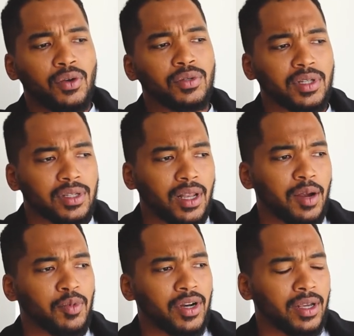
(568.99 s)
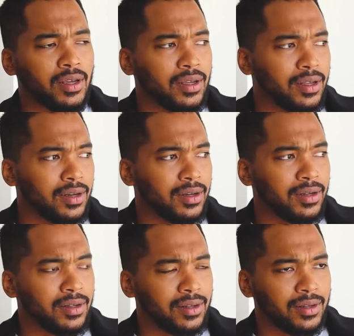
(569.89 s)
a celebrity
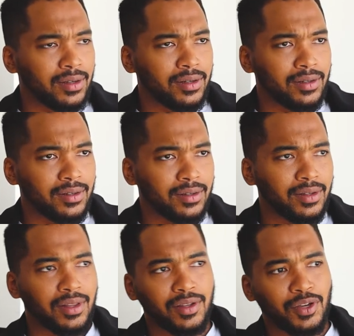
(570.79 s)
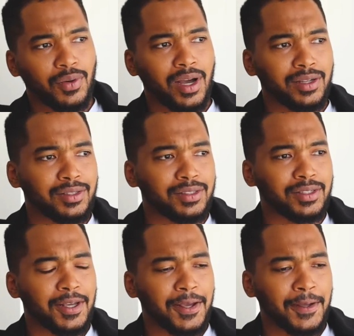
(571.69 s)
in the US,
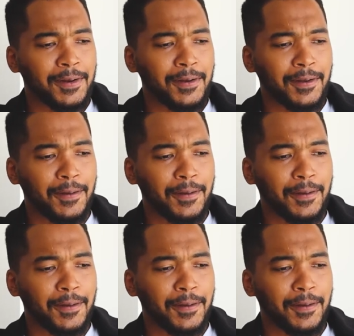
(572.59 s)
and